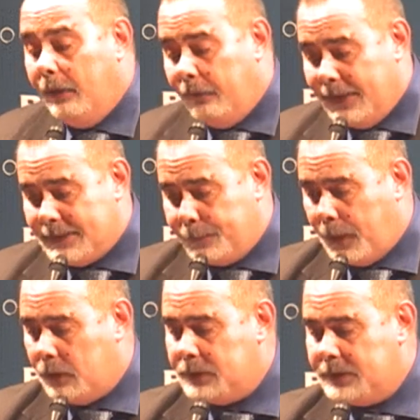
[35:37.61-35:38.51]

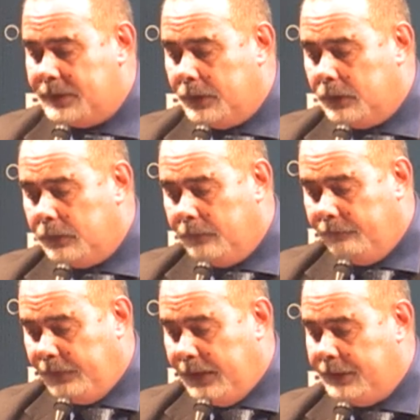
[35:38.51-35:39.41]
Responsio
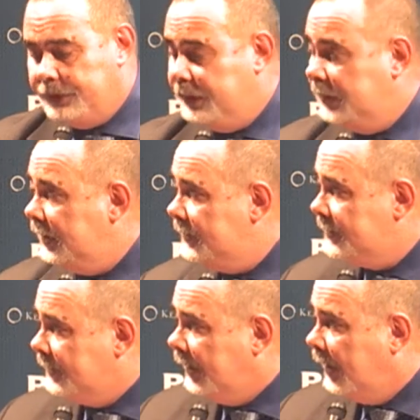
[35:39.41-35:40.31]

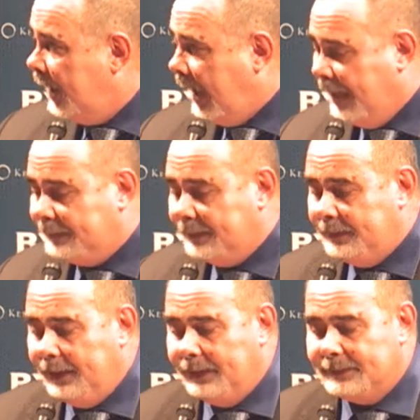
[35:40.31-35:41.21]
Virginis at
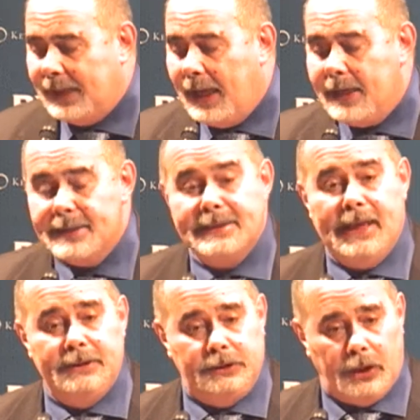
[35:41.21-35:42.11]
dicta
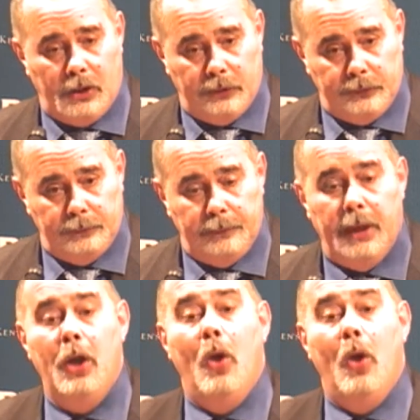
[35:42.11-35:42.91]
Santorum.